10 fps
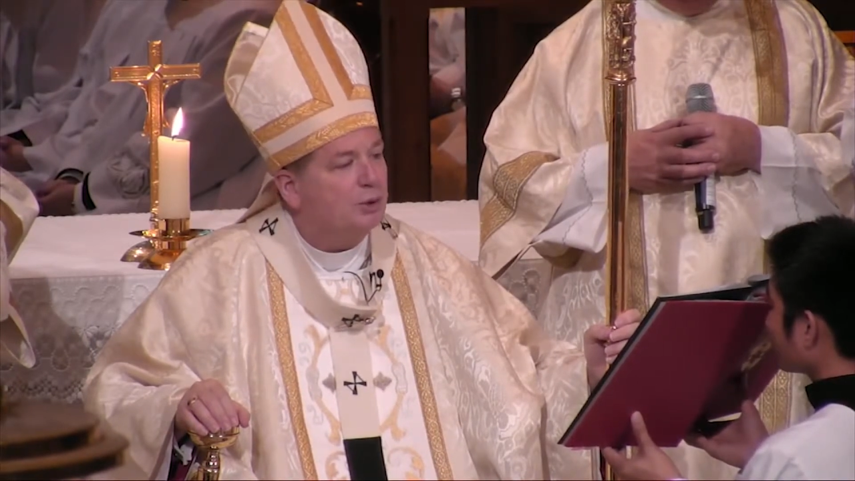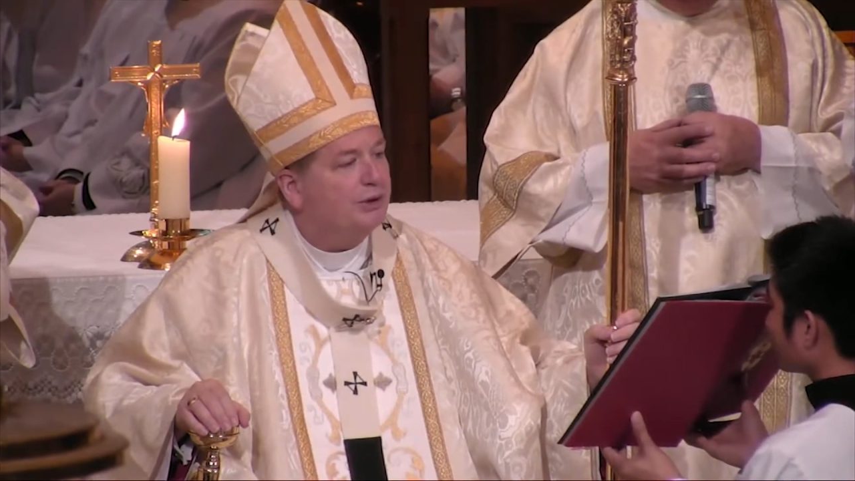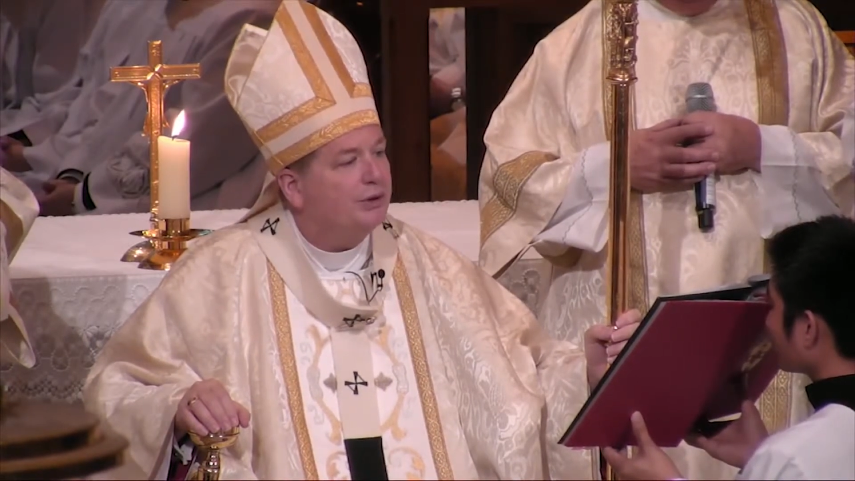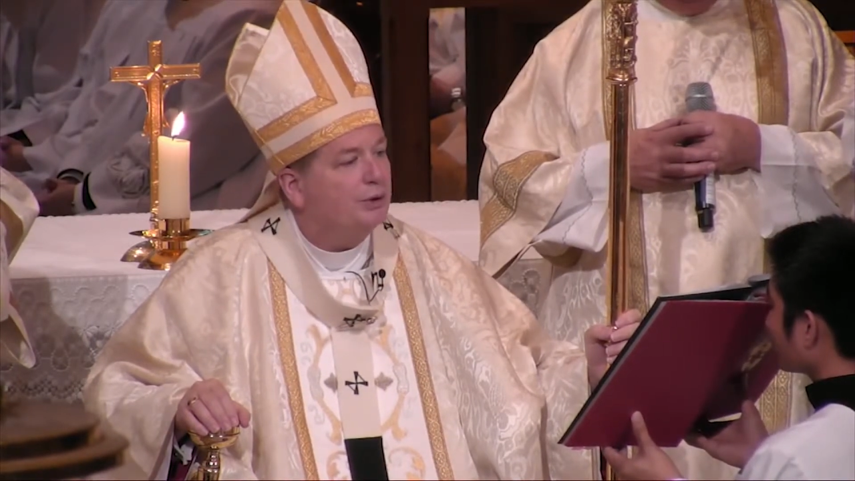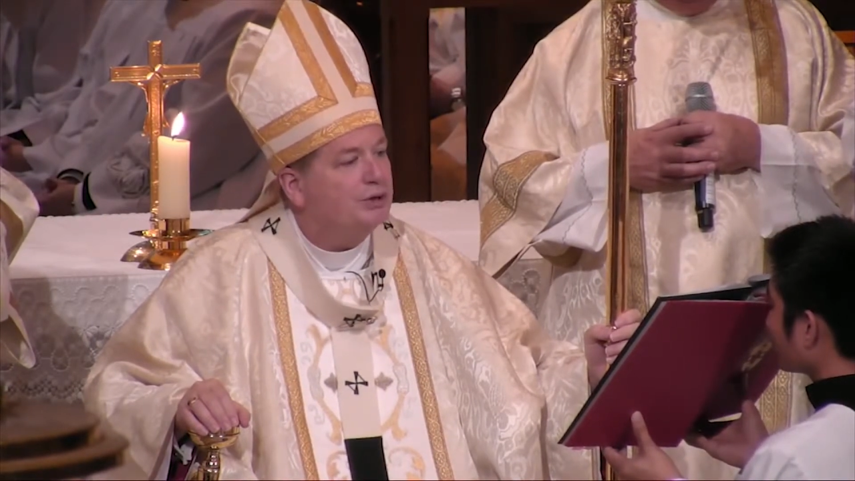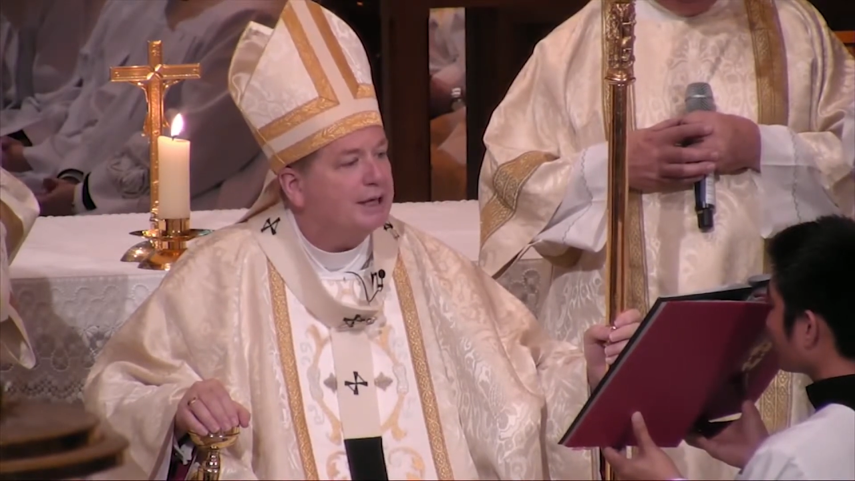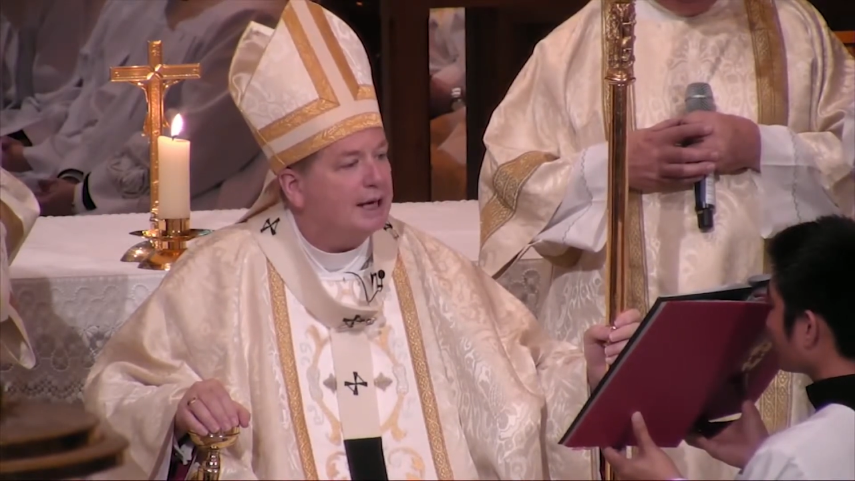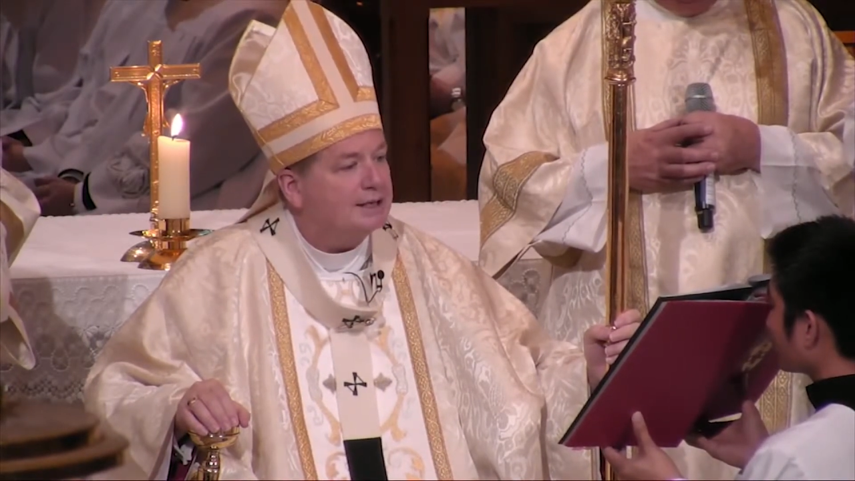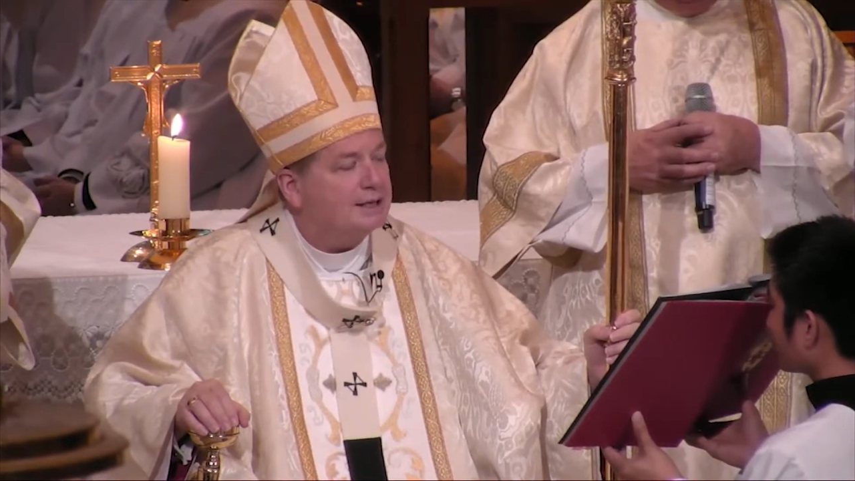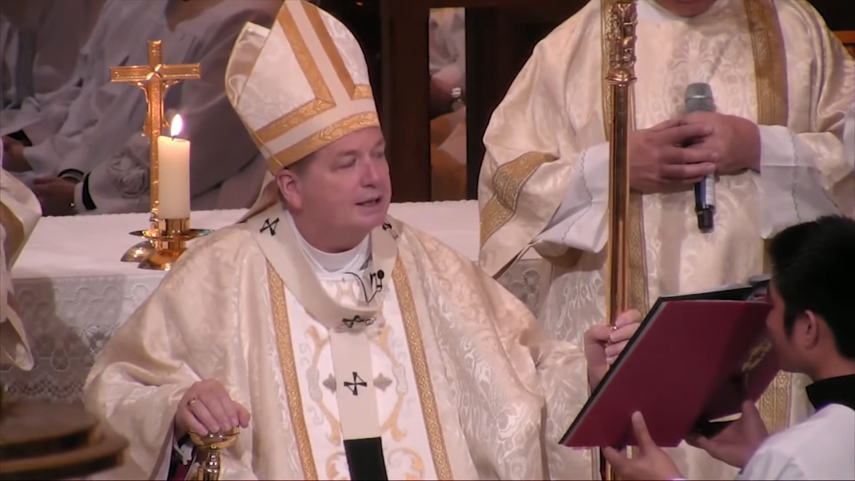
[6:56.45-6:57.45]

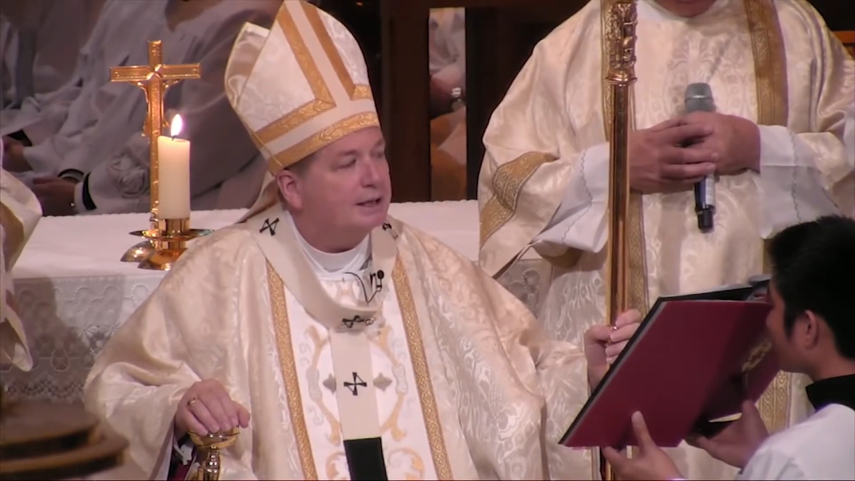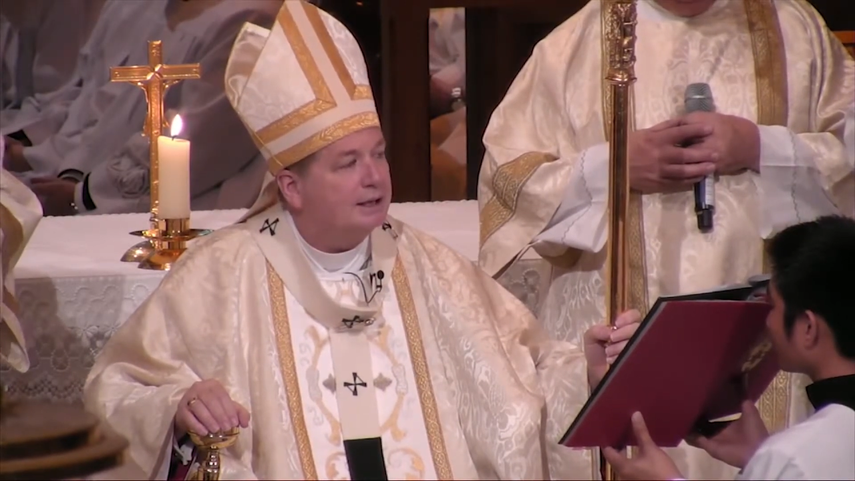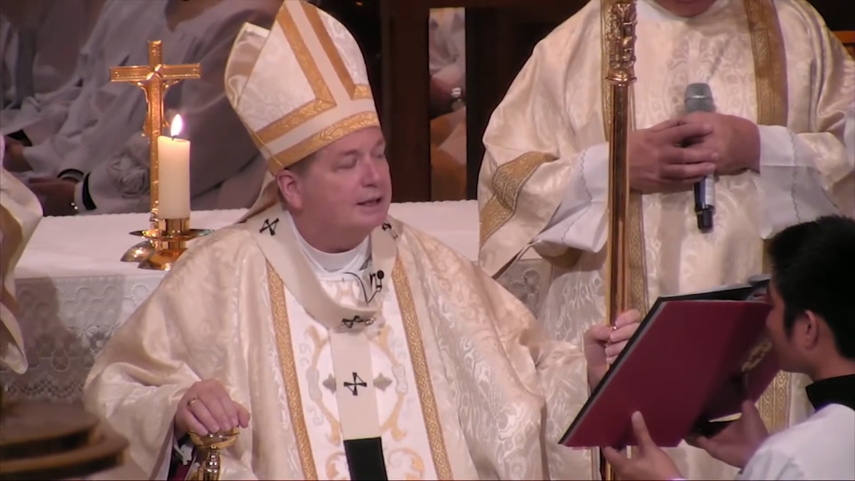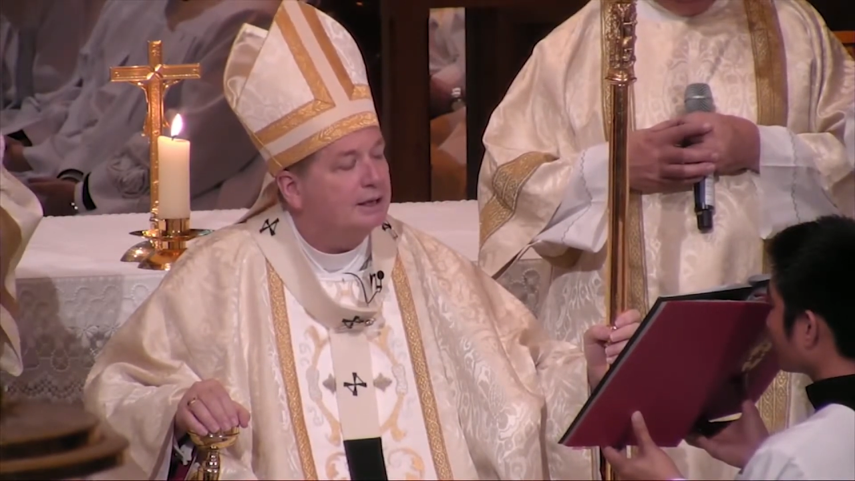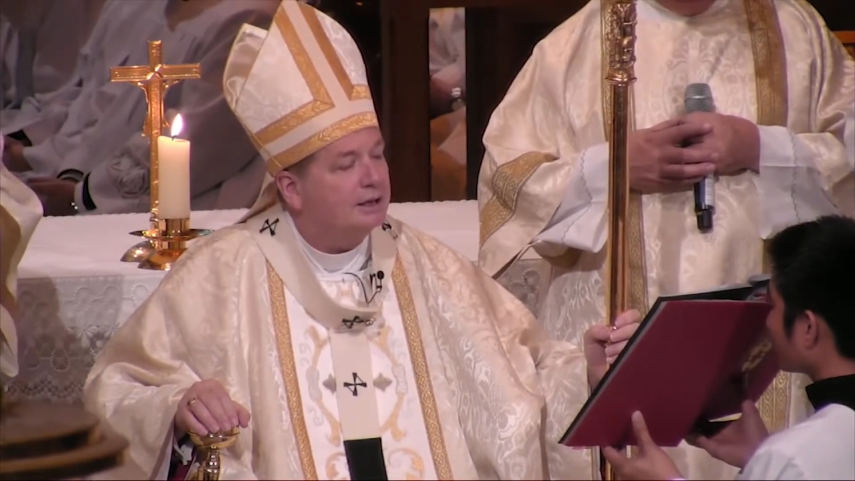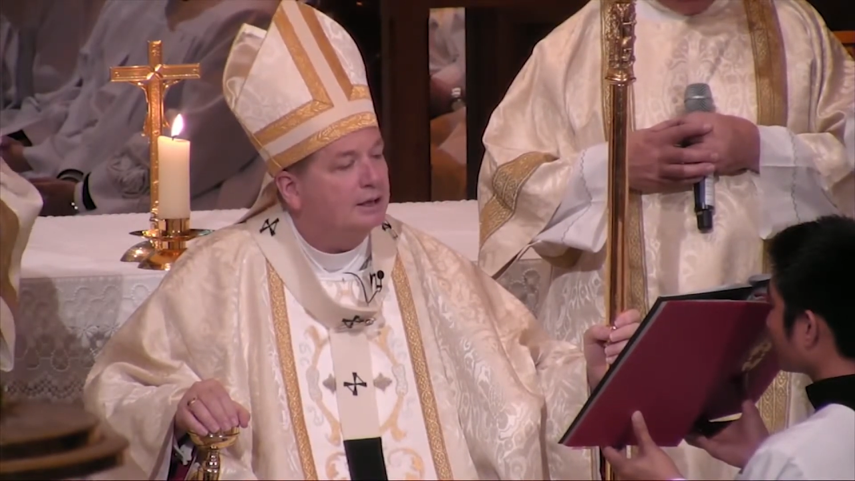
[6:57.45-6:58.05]
enthusiastically